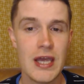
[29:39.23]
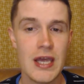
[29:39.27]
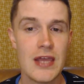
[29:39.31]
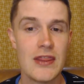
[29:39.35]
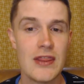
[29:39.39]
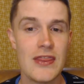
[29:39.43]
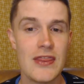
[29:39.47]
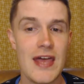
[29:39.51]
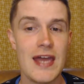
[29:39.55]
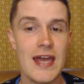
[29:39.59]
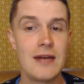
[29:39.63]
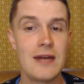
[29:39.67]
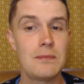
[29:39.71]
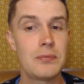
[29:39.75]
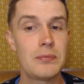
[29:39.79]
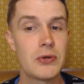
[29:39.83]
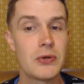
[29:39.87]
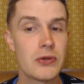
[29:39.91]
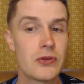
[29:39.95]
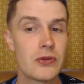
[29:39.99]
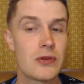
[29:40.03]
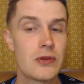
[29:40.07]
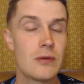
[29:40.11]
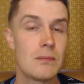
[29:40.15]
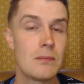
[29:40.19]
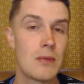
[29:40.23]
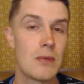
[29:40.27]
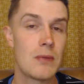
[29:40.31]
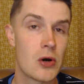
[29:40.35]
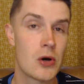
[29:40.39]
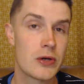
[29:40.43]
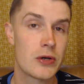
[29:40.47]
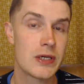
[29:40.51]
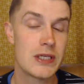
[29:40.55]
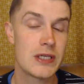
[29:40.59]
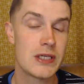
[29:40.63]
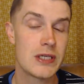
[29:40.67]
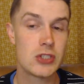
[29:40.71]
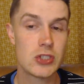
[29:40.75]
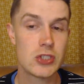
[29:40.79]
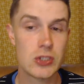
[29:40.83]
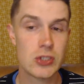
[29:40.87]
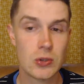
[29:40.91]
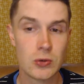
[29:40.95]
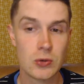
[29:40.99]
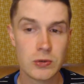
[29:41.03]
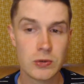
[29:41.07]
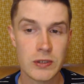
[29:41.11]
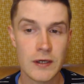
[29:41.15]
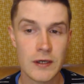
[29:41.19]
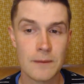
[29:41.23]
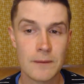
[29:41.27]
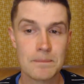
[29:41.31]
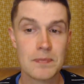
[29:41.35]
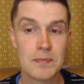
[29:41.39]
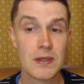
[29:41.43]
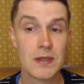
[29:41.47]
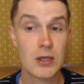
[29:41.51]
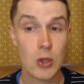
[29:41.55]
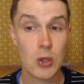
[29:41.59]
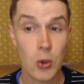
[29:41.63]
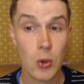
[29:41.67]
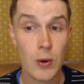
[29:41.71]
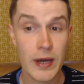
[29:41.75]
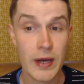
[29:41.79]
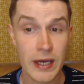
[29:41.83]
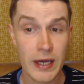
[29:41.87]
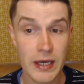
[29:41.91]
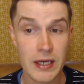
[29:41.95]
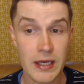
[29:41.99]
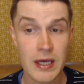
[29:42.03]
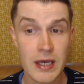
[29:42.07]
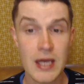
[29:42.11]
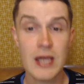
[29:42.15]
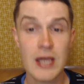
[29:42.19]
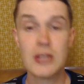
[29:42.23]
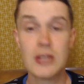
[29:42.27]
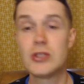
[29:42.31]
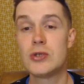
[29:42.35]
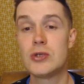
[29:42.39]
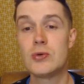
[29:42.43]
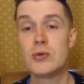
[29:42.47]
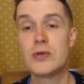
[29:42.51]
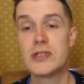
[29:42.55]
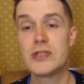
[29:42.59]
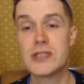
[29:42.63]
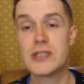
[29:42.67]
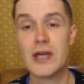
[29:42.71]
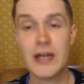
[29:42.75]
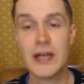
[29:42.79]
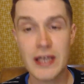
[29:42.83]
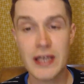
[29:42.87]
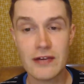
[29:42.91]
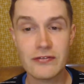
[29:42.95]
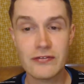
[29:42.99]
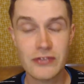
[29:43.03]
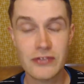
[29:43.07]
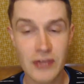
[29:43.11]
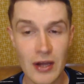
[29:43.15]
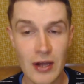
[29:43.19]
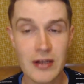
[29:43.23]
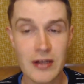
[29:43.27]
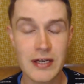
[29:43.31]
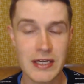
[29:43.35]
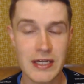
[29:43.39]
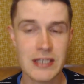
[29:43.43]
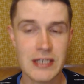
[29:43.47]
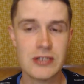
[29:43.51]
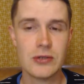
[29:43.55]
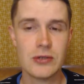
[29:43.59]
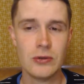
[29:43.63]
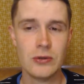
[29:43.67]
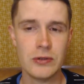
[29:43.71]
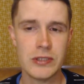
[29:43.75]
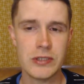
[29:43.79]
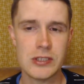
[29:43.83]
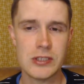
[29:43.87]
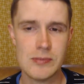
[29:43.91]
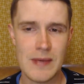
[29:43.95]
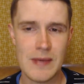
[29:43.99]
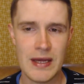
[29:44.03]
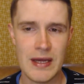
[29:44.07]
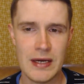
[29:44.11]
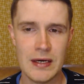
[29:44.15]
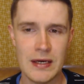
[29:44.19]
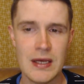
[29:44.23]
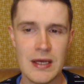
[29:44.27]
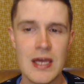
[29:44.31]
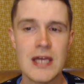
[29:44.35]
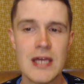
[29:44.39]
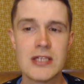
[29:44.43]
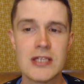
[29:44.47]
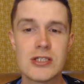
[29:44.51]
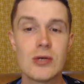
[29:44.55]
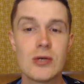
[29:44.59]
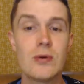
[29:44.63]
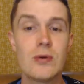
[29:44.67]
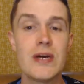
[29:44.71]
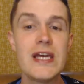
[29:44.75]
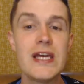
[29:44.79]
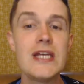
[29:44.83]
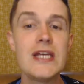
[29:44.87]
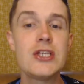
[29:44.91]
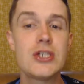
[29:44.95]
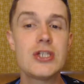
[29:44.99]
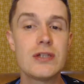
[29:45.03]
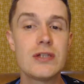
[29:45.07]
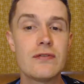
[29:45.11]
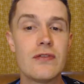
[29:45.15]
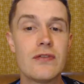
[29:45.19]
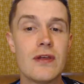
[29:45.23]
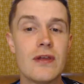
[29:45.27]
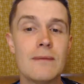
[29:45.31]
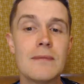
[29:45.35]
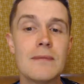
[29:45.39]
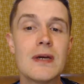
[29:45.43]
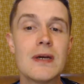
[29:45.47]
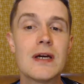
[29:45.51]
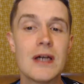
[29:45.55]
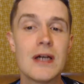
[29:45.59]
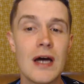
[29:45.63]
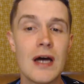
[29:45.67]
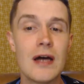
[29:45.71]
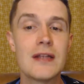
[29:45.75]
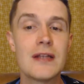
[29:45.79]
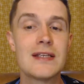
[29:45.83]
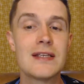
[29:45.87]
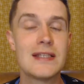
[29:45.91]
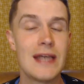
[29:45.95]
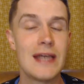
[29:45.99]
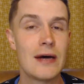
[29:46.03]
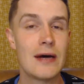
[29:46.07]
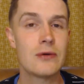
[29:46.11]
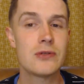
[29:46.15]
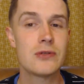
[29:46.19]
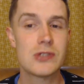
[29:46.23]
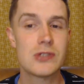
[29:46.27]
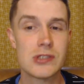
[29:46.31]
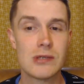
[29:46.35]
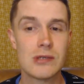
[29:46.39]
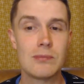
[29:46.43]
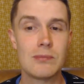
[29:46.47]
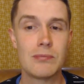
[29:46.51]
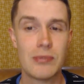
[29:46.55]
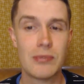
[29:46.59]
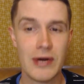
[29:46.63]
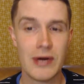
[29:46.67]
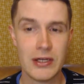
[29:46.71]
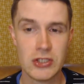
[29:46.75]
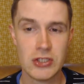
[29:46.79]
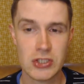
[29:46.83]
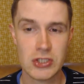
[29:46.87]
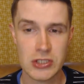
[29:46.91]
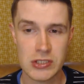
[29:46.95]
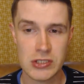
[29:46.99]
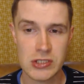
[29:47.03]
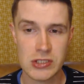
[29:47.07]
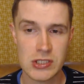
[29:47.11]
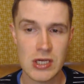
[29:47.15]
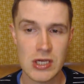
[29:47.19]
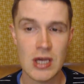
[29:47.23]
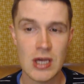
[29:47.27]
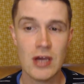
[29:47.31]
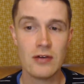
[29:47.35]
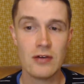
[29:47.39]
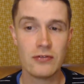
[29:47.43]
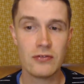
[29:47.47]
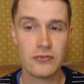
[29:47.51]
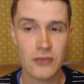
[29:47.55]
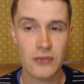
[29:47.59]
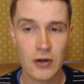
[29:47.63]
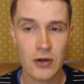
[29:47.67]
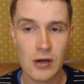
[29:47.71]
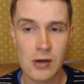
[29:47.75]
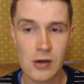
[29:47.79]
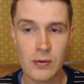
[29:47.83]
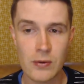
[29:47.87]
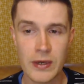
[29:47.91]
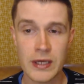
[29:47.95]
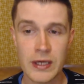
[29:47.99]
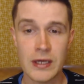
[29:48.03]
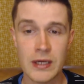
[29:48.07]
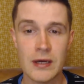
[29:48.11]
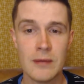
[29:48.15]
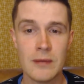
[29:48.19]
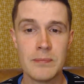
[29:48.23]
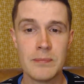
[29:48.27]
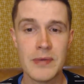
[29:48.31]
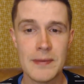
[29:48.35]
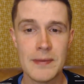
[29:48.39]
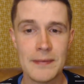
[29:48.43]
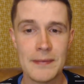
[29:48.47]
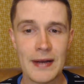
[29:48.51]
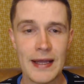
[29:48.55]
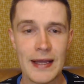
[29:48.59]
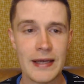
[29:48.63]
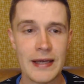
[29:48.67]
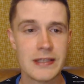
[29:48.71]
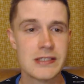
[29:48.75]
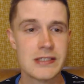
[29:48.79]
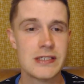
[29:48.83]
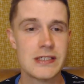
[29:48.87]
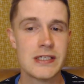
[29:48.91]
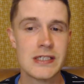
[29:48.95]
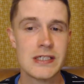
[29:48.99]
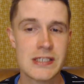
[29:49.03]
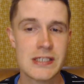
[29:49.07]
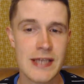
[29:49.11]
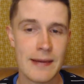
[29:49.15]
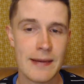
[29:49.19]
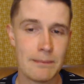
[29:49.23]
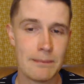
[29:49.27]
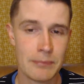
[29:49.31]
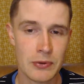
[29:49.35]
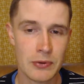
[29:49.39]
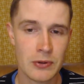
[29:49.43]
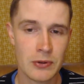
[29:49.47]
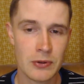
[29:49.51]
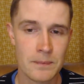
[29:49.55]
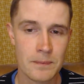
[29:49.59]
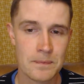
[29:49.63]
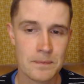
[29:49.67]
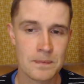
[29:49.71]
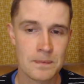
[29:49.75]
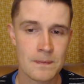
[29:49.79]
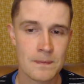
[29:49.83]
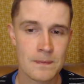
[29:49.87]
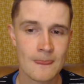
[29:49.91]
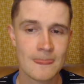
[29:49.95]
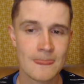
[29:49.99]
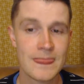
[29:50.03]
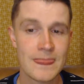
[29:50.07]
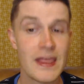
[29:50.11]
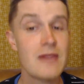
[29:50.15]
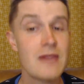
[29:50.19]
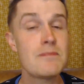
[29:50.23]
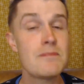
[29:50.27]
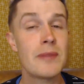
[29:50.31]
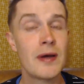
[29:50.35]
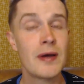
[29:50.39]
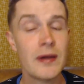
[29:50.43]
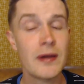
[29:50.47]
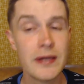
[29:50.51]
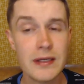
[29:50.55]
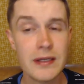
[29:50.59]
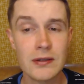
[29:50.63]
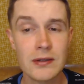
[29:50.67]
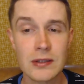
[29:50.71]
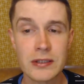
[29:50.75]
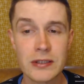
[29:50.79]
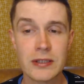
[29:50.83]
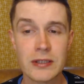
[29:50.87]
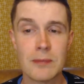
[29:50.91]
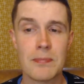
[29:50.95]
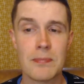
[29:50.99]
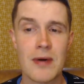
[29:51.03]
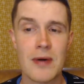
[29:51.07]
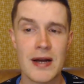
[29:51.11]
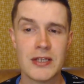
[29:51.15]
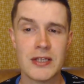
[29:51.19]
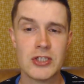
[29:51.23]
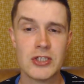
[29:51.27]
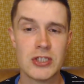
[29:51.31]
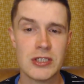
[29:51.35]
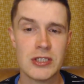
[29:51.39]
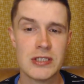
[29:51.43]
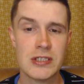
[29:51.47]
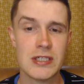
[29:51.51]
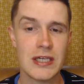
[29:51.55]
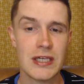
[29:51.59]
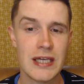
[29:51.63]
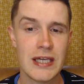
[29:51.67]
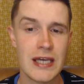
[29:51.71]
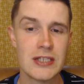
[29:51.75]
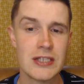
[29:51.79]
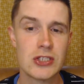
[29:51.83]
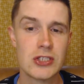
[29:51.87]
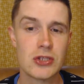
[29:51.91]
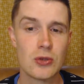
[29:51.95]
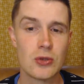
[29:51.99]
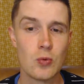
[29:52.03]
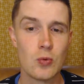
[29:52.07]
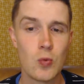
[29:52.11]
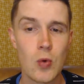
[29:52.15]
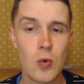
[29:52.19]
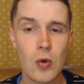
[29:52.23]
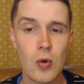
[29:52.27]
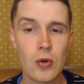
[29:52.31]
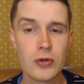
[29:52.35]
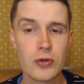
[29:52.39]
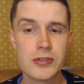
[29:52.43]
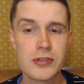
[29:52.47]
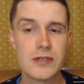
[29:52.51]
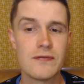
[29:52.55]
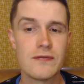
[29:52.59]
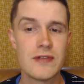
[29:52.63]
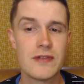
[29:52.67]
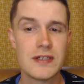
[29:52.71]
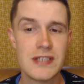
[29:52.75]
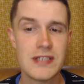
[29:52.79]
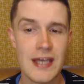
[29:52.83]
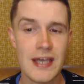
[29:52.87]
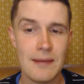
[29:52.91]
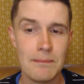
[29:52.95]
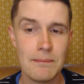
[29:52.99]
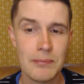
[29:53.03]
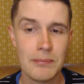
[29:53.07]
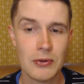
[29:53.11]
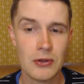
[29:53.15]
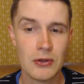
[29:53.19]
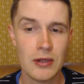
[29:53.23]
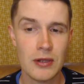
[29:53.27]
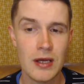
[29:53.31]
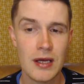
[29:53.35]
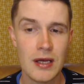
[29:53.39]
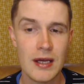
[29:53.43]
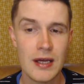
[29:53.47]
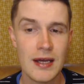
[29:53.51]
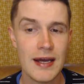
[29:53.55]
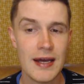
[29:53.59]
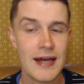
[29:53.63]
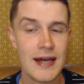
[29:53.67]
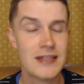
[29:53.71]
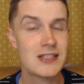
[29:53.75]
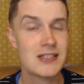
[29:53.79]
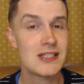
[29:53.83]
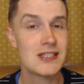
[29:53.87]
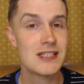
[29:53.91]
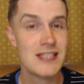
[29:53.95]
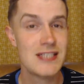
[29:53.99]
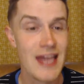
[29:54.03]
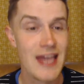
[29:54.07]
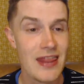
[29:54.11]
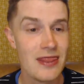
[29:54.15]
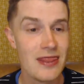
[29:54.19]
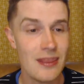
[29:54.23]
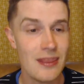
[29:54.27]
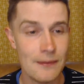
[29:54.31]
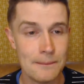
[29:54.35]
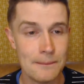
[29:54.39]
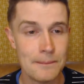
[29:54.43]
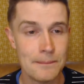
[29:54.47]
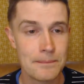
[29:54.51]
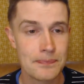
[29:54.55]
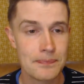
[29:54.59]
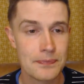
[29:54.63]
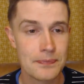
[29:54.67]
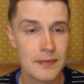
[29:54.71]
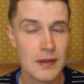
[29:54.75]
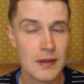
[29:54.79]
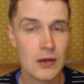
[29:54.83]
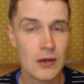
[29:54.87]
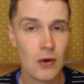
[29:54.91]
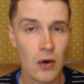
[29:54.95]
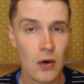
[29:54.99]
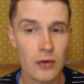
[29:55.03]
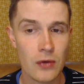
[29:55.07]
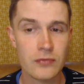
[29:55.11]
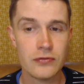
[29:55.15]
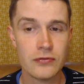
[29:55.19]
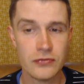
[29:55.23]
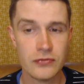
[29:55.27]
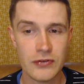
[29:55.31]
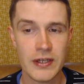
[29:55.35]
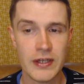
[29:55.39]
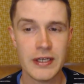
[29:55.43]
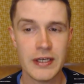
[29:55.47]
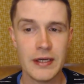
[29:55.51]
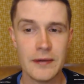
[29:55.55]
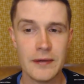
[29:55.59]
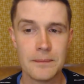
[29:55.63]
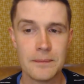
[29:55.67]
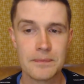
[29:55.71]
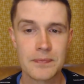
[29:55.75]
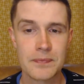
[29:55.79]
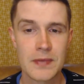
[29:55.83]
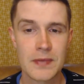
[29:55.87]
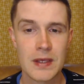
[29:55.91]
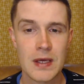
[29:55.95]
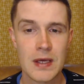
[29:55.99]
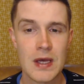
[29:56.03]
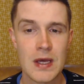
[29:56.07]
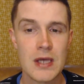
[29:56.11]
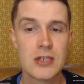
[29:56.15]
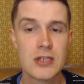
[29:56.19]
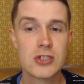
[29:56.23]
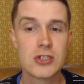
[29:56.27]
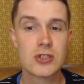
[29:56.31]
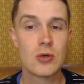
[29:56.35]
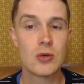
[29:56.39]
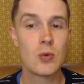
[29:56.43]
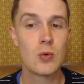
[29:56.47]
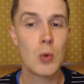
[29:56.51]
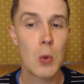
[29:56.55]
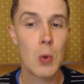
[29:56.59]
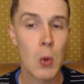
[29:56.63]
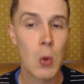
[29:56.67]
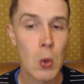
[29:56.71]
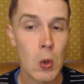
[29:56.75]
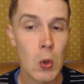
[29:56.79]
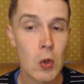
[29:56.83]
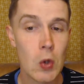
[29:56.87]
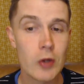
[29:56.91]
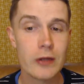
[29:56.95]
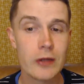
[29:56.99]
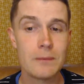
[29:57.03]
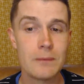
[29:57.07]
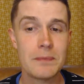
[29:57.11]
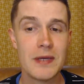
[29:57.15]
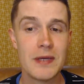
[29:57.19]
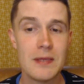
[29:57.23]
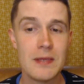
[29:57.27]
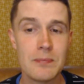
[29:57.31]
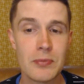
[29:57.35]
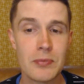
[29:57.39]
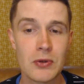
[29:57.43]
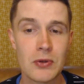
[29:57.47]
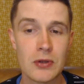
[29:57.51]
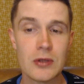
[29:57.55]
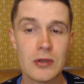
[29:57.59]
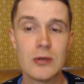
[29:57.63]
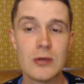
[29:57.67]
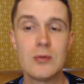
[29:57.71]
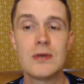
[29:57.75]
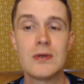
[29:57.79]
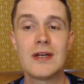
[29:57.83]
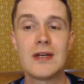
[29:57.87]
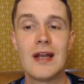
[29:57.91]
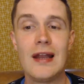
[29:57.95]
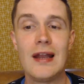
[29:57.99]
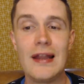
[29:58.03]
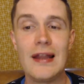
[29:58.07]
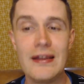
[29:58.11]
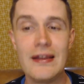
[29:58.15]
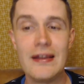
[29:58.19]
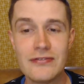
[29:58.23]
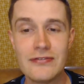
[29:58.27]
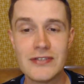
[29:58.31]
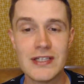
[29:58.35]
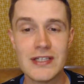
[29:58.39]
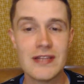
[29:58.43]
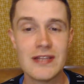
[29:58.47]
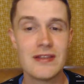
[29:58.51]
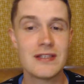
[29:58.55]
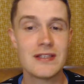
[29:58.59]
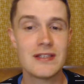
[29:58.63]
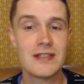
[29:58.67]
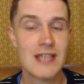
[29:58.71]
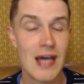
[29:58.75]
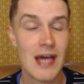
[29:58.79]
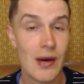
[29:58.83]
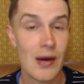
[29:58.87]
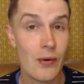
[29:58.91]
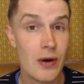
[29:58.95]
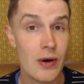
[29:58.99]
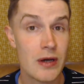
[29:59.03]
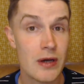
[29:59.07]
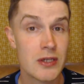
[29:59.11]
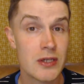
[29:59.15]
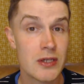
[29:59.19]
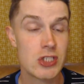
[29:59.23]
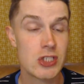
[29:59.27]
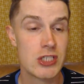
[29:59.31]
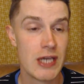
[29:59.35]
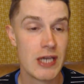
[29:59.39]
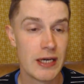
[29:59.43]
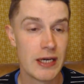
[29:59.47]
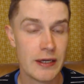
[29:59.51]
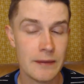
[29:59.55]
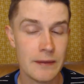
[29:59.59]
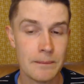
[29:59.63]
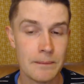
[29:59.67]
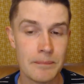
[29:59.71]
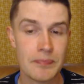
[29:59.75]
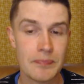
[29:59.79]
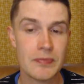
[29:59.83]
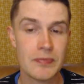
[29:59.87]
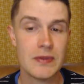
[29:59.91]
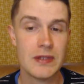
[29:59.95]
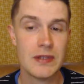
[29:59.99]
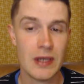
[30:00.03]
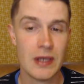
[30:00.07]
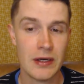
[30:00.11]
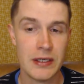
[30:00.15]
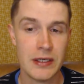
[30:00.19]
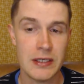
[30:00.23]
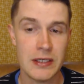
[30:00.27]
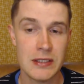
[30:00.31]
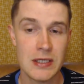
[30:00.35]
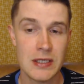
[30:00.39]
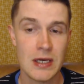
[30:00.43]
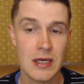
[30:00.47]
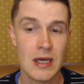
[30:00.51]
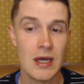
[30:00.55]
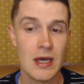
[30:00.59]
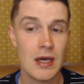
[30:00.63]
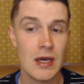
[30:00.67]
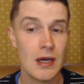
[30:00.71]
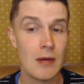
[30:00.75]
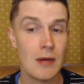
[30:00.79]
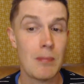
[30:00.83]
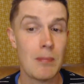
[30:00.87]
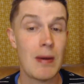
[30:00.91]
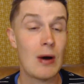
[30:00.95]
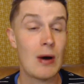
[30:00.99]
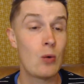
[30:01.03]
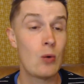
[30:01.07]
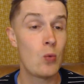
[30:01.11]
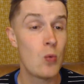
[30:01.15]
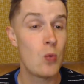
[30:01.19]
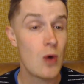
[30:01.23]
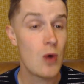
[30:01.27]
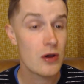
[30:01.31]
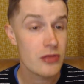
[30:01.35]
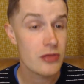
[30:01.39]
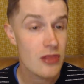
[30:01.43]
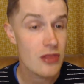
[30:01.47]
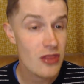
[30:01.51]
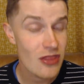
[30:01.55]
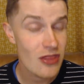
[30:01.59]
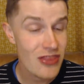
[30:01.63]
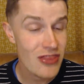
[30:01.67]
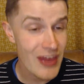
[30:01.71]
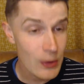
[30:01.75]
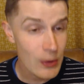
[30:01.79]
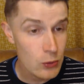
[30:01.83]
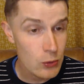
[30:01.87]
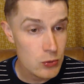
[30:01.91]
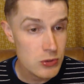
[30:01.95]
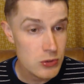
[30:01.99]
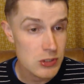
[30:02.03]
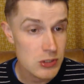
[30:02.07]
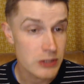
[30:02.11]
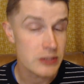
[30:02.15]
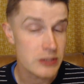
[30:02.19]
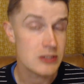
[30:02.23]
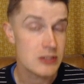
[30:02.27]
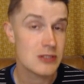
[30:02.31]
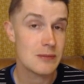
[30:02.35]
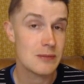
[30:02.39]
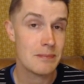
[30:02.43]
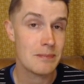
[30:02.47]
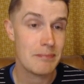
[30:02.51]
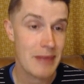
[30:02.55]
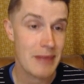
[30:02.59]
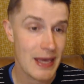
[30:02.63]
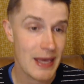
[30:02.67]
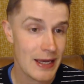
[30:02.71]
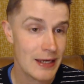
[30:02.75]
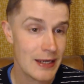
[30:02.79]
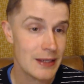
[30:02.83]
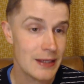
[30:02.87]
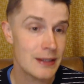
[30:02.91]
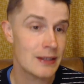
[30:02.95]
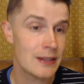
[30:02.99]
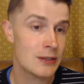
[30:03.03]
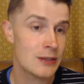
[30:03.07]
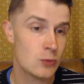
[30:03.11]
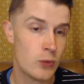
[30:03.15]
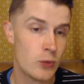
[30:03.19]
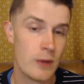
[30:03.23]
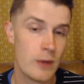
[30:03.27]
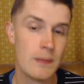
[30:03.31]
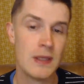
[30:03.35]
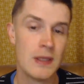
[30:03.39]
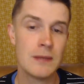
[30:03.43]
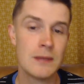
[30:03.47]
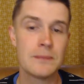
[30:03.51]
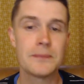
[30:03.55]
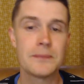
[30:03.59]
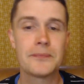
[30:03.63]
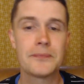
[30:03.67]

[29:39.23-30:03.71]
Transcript: then put them on his shoulder. "Quick, do as I have done," he told his men. So each of them cut down some branches, following Abimelech's example. They piled the branches against the walls of the temple and set them on fire. So all the people who had lived in the Tower of Shechem died, about 1,000 men and women.